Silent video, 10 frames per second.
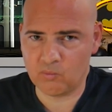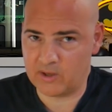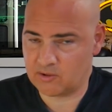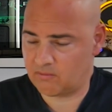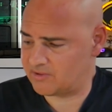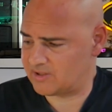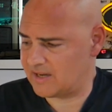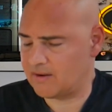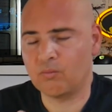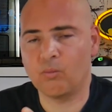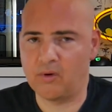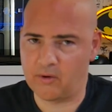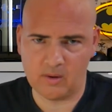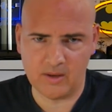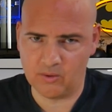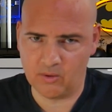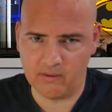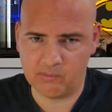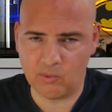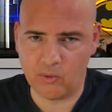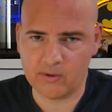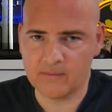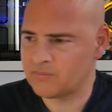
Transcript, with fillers: which obviously we're not going to be doing on this board,